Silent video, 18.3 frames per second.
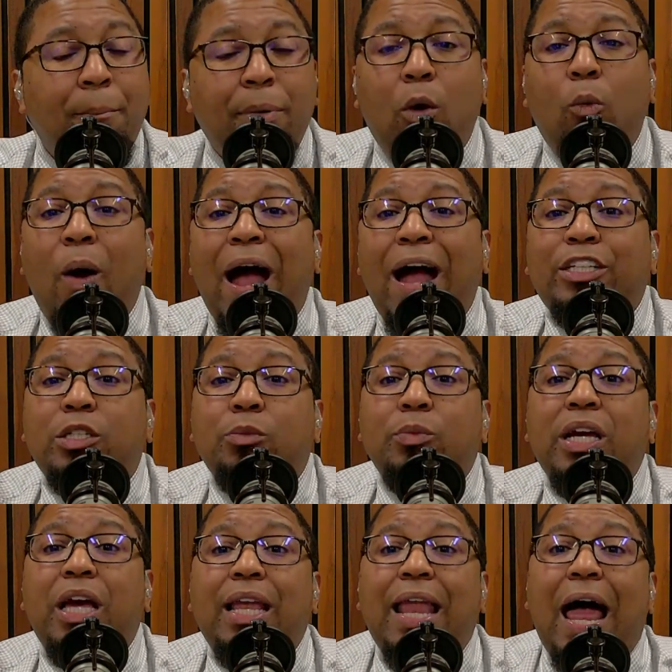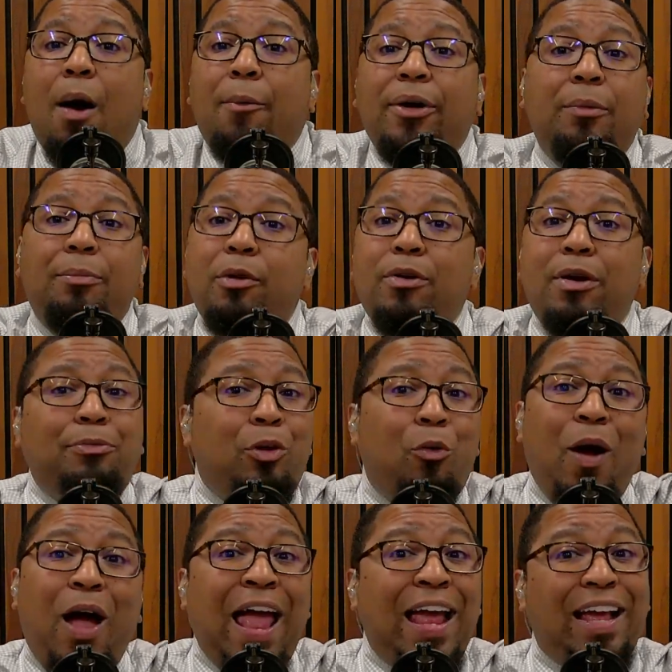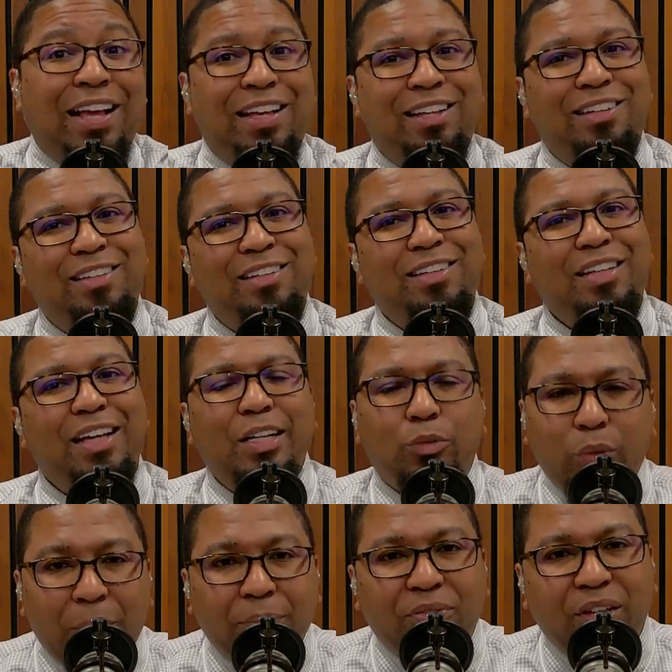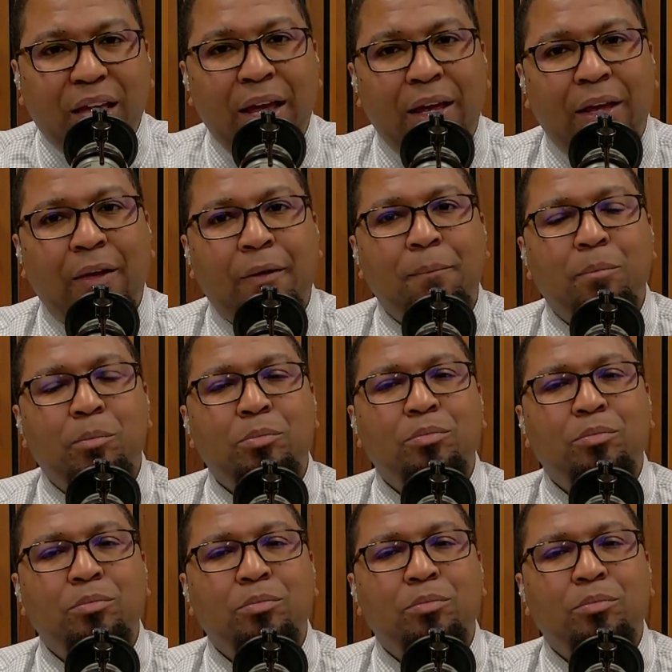But why should we allow it to be ripped away? Is what I'm saying.